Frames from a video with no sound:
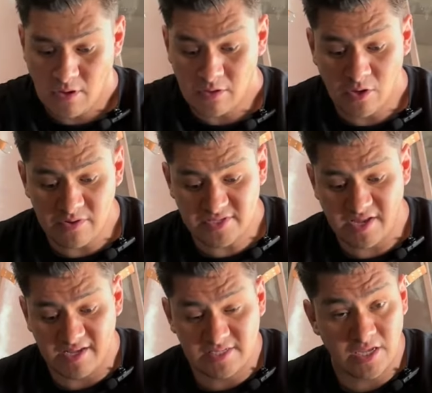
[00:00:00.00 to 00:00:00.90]
Now notice
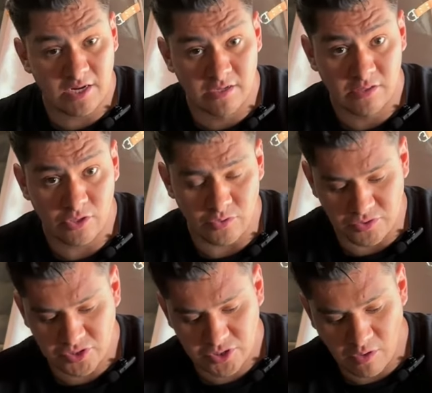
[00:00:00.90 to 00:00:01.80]
that I said
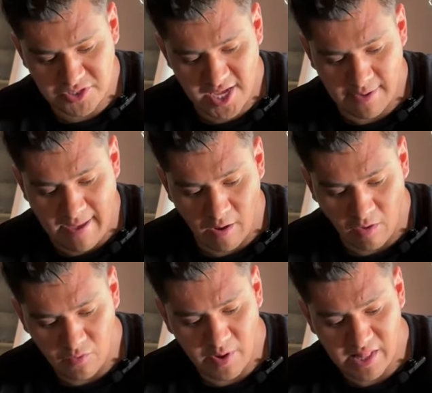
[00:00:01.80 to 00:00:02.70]
loose. Don't take them out
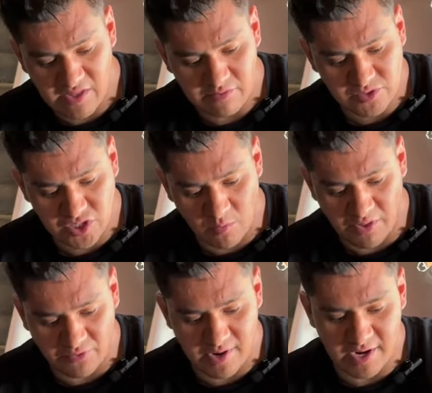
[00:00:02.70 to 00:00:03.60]
all the way. Leave them
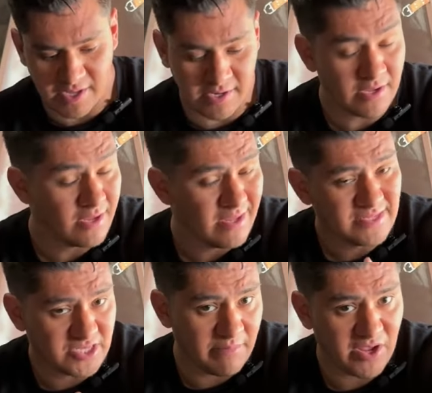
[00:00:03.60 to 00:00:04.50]
somewhat threaded in.
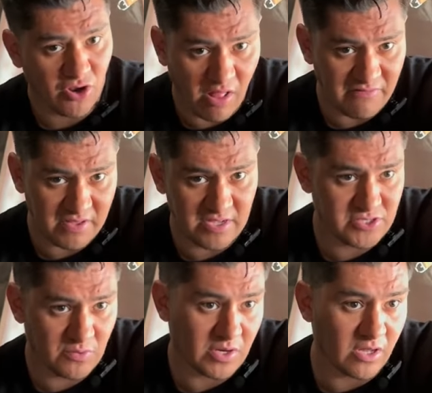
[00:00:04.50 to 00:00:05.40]
It's going to make your life
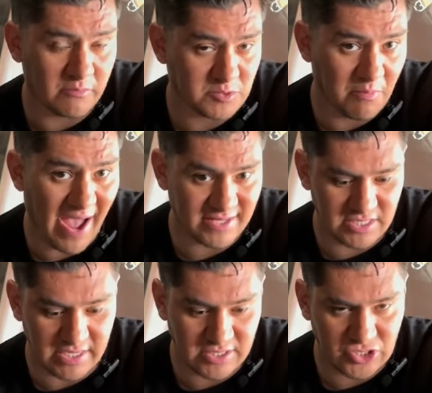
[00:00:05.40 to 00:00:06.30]
easier when it comes
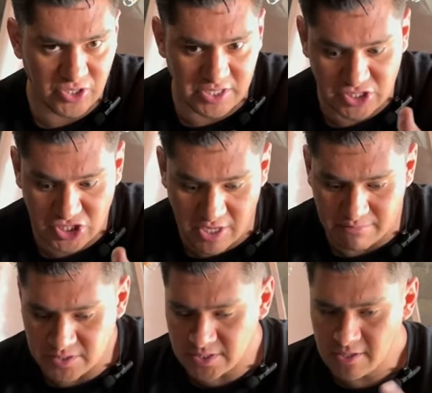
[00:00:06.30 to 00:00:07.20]
back to inserting
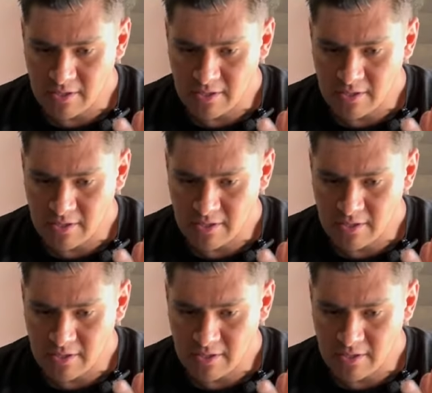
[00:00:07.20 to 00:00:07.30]
shims.